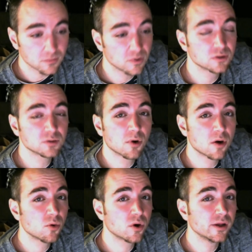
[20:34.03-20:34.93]
Tomorrow
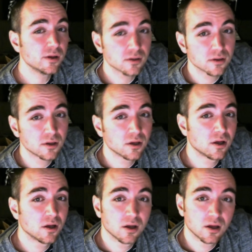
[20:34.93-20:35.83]
morning,
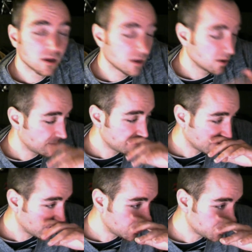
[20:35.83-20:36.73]
I'm
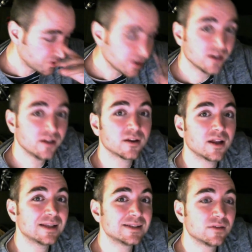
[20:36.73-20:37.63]
gonna treat it
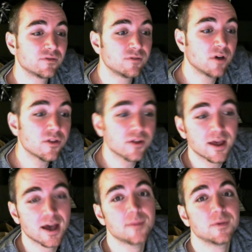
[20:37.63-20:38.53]
as if nothing
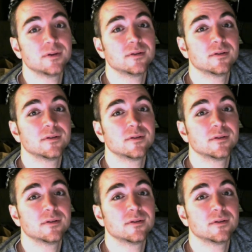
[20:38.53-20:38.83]
happened.